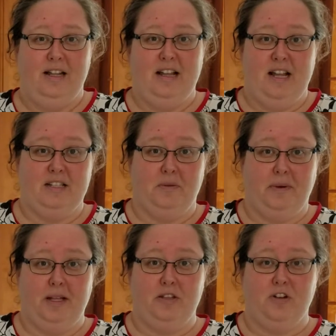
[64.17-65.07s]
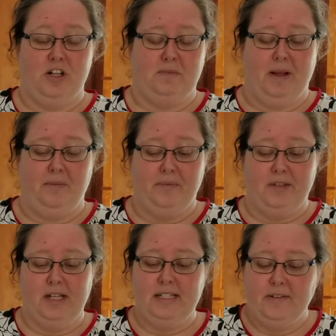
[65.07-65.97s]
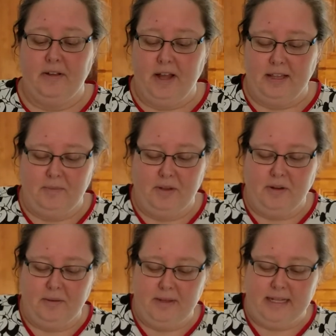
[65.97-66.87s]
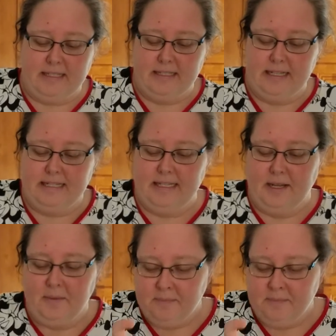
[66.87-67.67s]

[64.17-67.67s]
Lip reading: has a really strong smell. So let's see if I got them in the right place. Let's see.